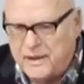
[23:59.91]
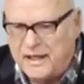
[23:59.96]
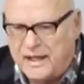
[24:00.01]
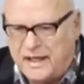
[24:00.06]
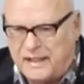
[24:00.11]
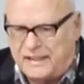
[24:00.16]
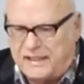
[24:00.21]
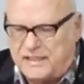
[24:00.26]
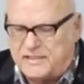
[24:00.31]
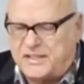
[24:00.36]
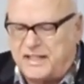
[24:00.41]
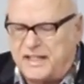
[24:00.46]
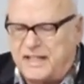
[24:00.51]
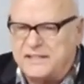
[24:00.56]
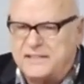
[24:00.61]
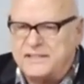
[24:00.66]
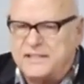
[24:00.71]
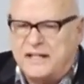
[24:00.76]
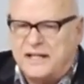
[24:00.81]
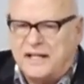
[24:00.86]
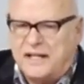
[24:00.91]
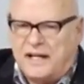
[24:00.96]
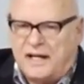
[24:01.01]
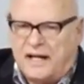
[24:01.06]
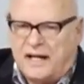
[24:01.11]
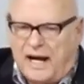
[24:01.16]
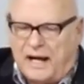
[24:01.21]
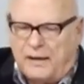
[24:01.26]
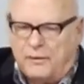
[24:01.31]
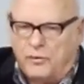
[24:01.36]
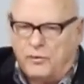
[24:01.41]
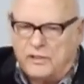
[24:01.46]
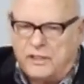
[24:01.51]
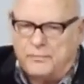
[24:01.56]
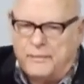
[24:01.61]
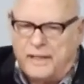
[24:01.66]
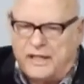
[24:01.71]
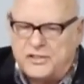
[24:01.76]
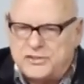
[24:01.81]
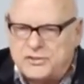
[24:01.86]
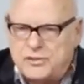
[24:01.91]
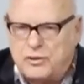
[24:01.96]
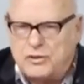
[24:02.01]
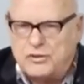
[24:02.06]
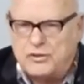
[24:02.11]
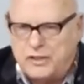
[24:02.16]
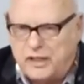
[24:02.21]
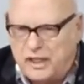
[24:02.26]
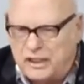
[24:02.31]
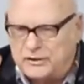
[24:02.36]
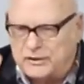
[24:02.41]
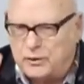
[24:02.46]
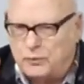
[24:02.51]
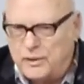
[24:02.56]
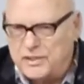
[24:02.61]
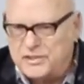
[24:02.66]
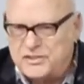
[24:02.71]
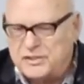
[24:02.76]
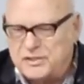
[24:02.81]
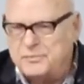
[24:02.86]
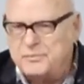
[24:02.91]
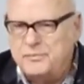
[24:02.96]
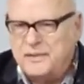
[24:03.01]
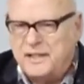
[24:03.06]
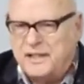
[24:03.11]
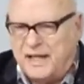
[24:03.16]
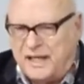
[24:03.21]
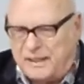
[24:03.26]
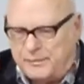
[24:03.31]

And he says, I want to make sure you got the wisdom and